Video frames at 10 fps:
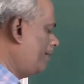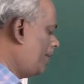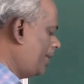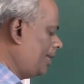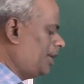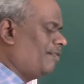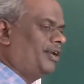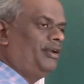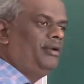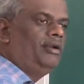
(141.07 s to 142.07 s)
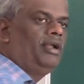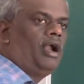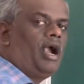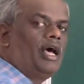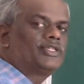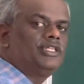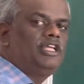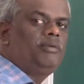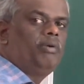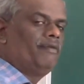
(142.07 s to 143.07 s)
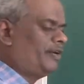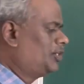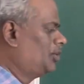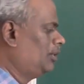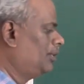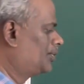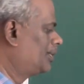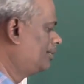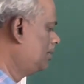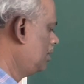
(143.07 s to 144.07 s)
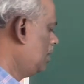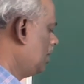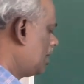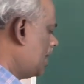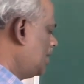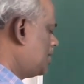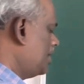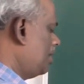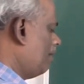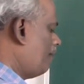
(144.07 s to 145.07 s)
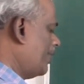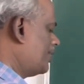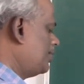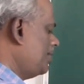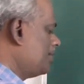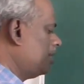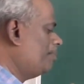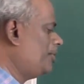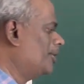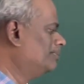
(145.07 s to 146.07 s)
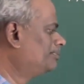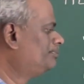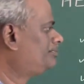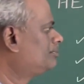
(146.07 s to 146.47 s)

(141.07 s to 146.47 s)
for a given acidic buffer solution? Consider the first equilibrium.